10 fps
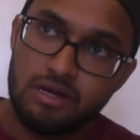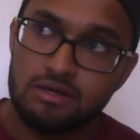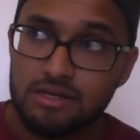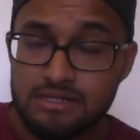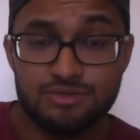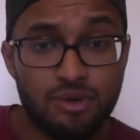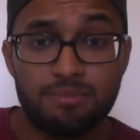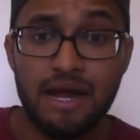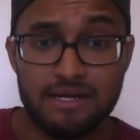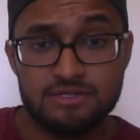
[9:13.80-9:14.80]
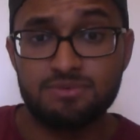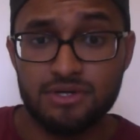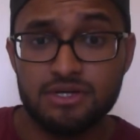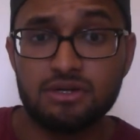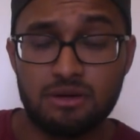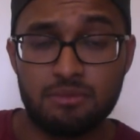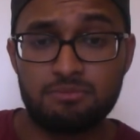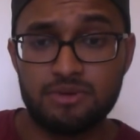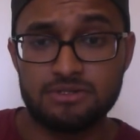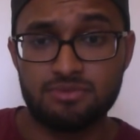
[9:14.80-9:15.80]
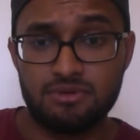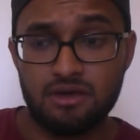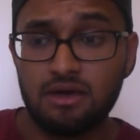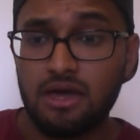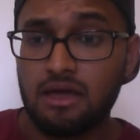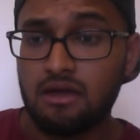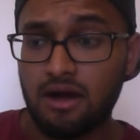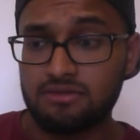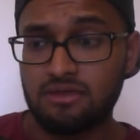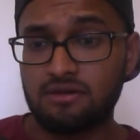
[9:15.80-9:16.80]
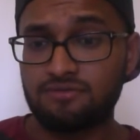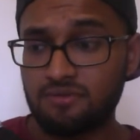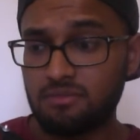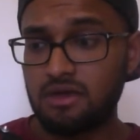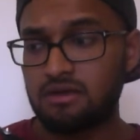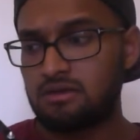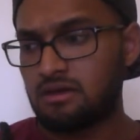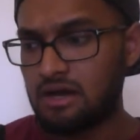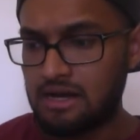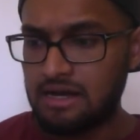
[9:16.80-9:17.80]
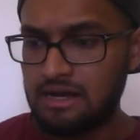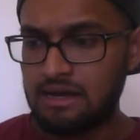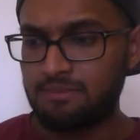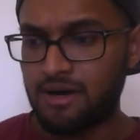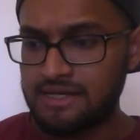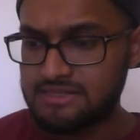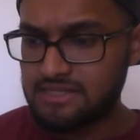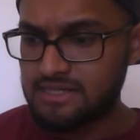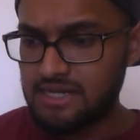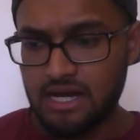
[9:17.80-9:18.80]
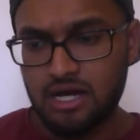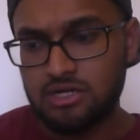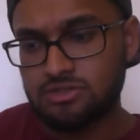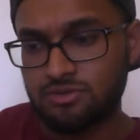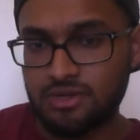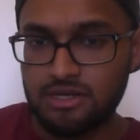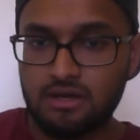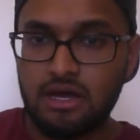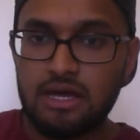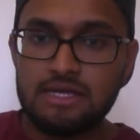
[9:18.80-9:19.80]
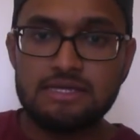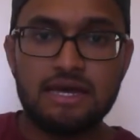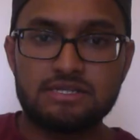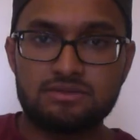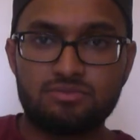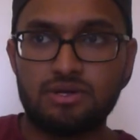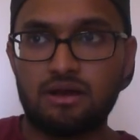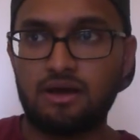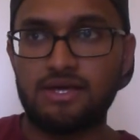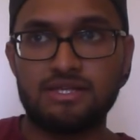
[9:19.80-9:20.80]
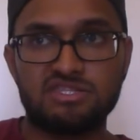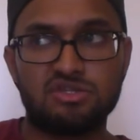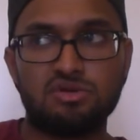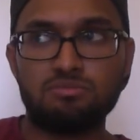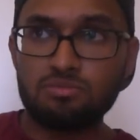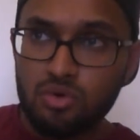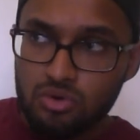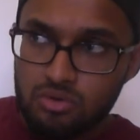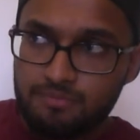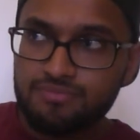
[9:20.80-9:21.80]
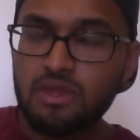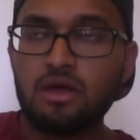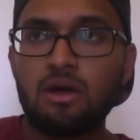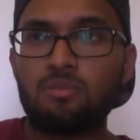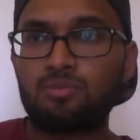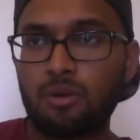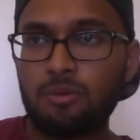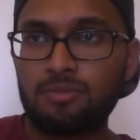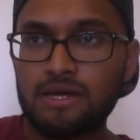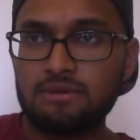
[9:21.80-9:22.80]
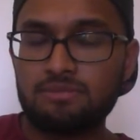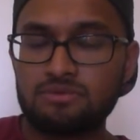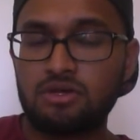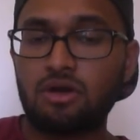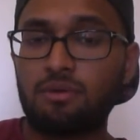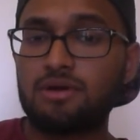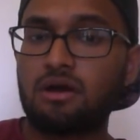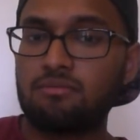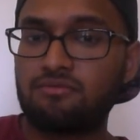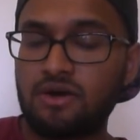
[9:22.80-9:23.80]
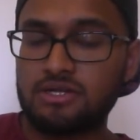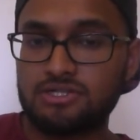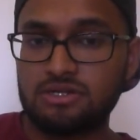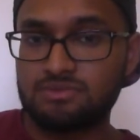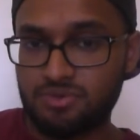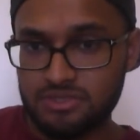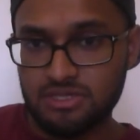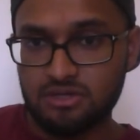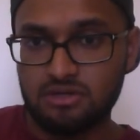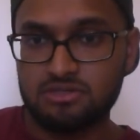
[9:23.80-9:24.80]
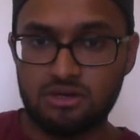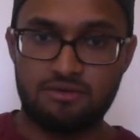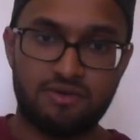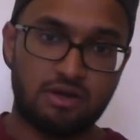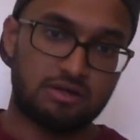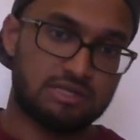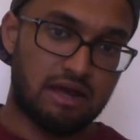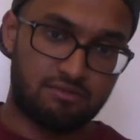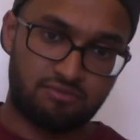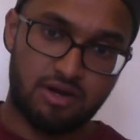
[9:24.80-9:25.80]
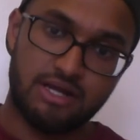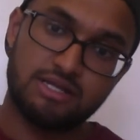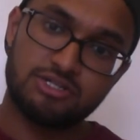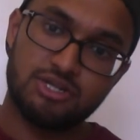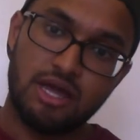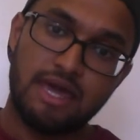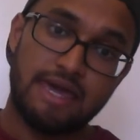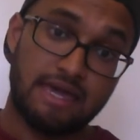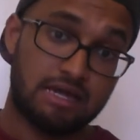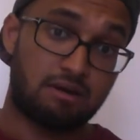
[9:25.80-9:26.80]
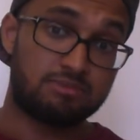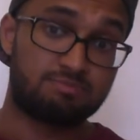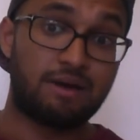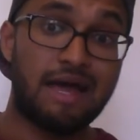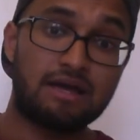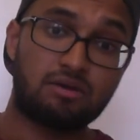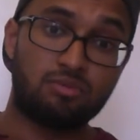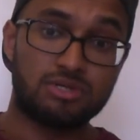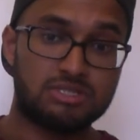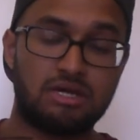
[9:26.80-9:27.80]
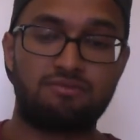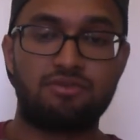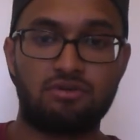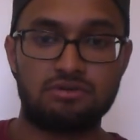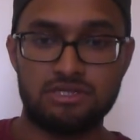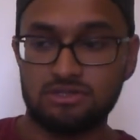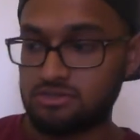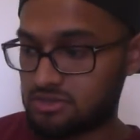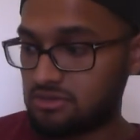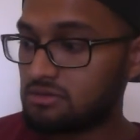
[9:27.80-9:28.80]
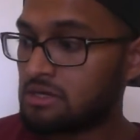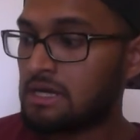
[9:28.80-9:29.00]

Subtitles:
it's not bad. It's pretty good. I'm impressed with it. I think for me, ideally at 100 quid, yes, would I like it to do more? Probably. The going home function is pretty good, so if it goes out of range, it comes back, which the other drone didn't do.